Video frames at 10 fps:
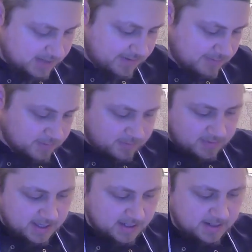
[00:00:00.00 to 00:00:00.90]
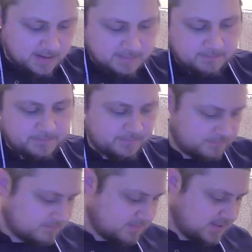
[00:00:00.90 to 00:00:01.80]
everything.
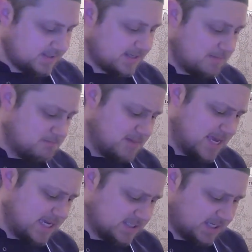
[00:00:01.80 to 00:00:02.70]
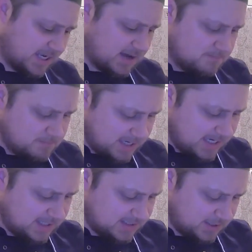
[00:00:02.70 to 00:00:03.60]
This amazing,
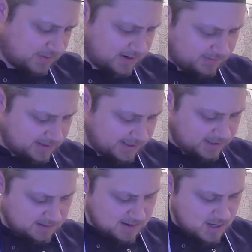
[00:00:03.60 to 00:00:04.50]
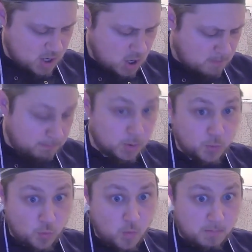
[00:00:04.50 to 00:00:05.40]
amazing gravy, like,
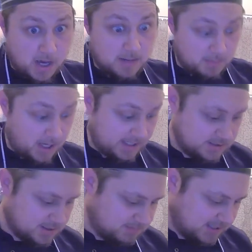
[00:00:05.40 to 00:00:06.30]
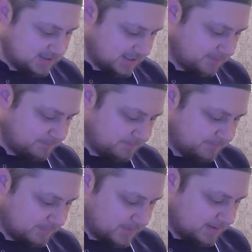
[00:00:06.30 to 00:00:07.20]
blew my mind. Amazing.
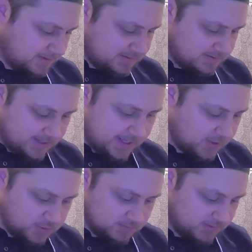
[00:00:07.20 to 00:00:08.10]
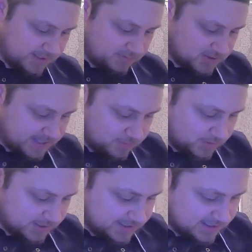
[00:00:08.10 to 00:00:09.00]
Like, I couldn't believe just how good
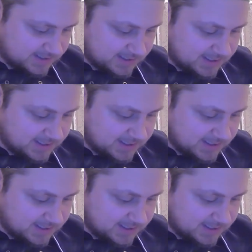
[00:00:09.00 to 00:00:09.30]
it tasted.